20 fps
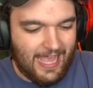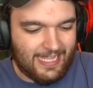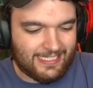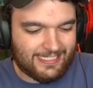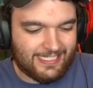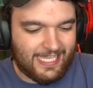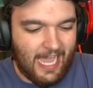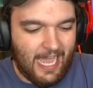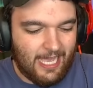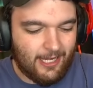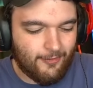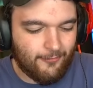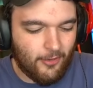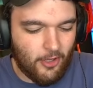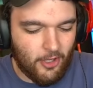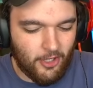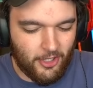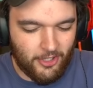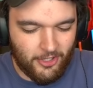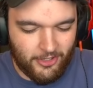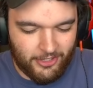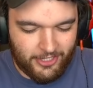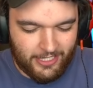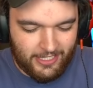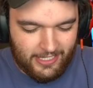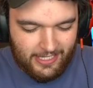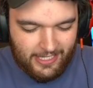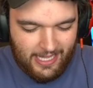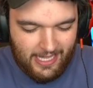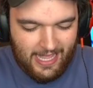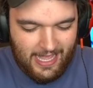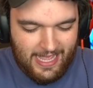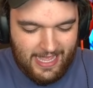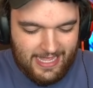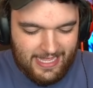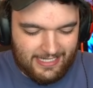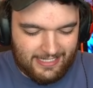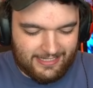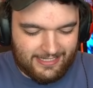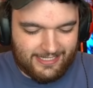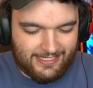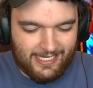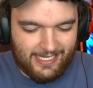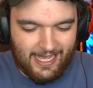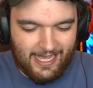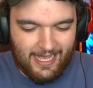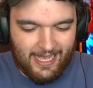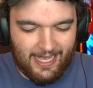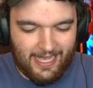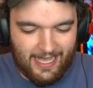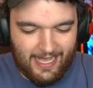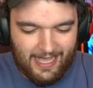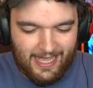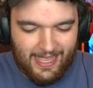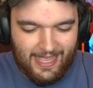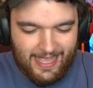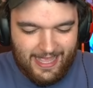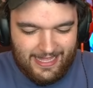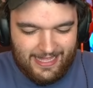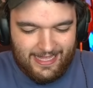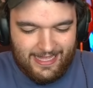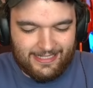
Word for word: it's kind of old it's uh it,